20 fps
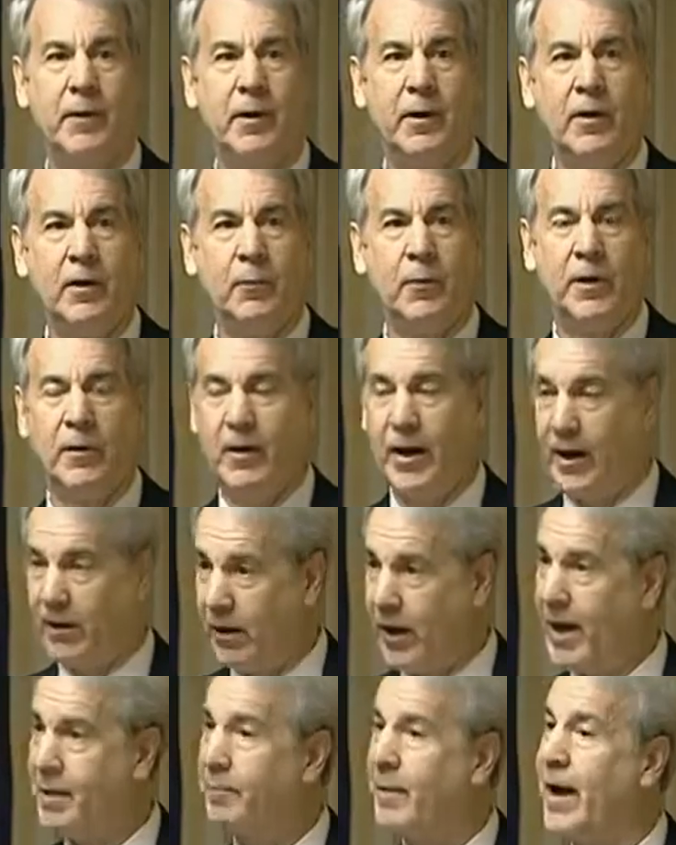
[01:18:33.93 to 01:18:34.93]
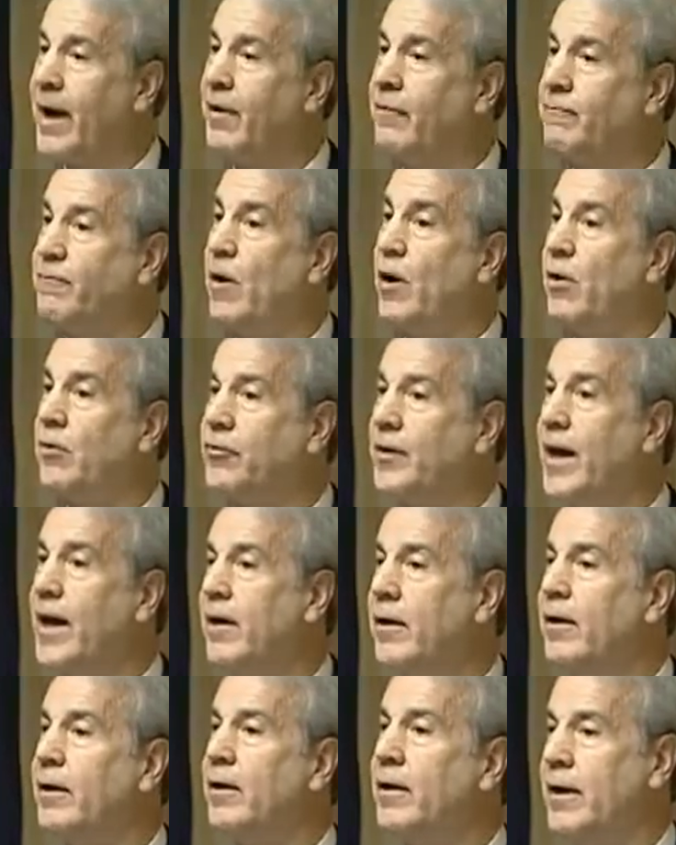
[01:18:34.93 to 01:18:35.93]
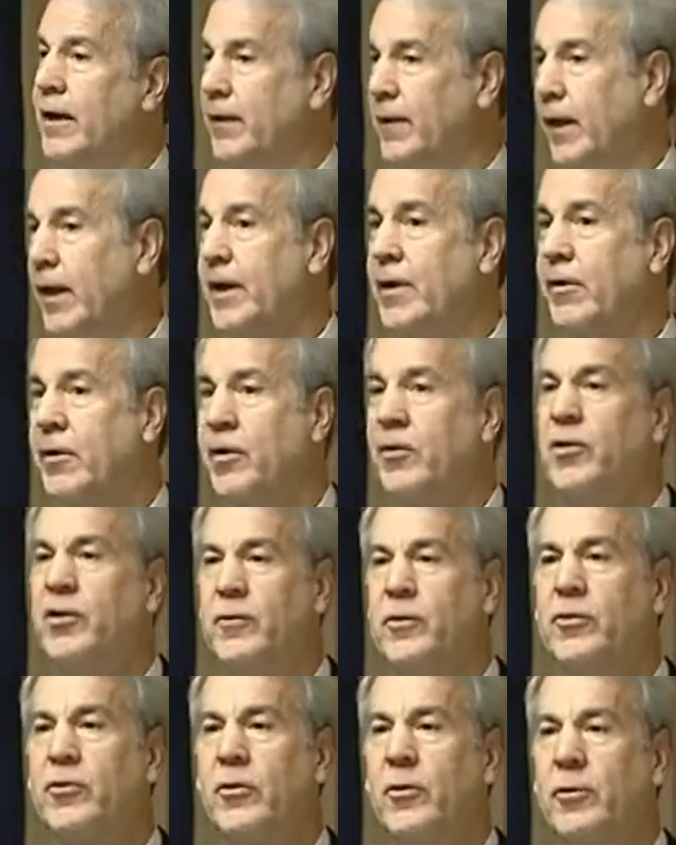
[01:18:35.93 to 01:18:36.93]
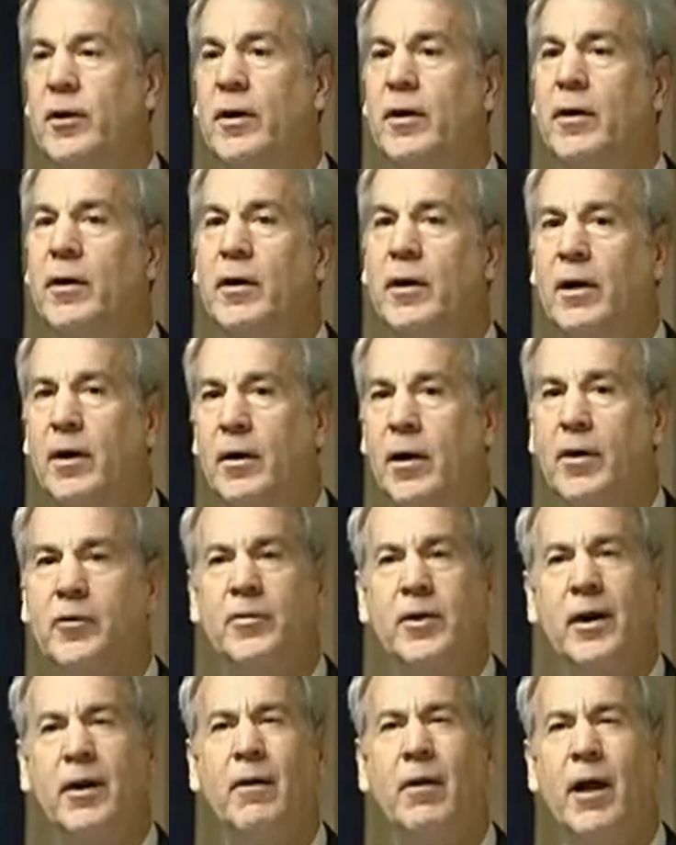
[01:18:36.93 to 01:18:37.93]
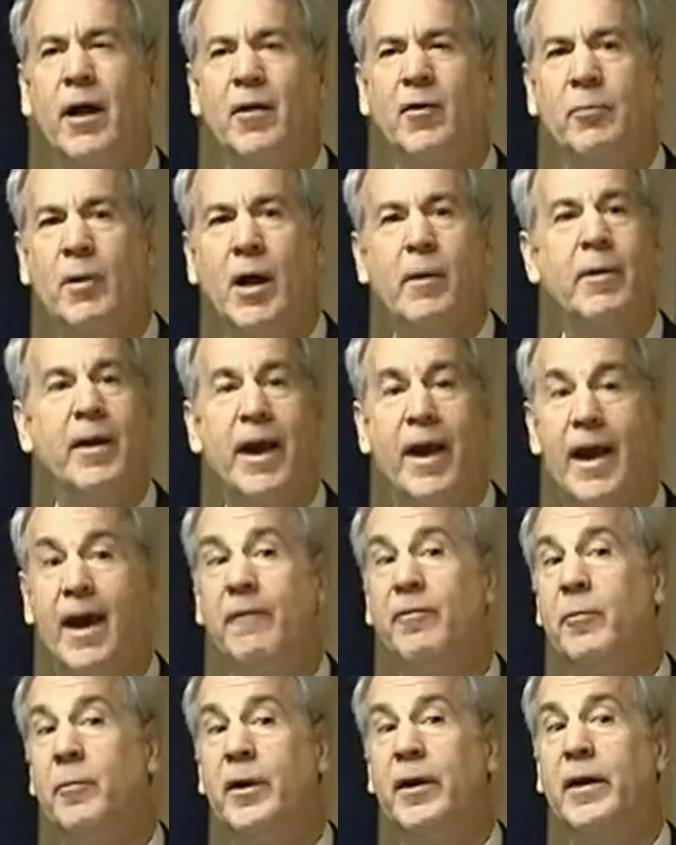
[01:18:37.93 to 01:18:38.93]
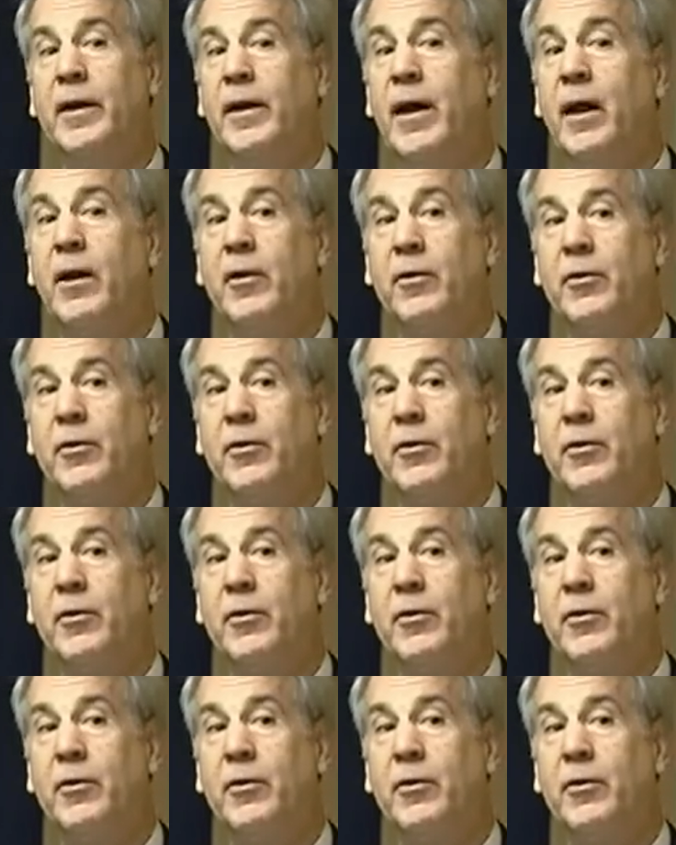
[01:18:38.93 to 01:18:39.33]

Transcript: When an airline pilot falls out in the later years of his career, costs the airlines probably $500,000.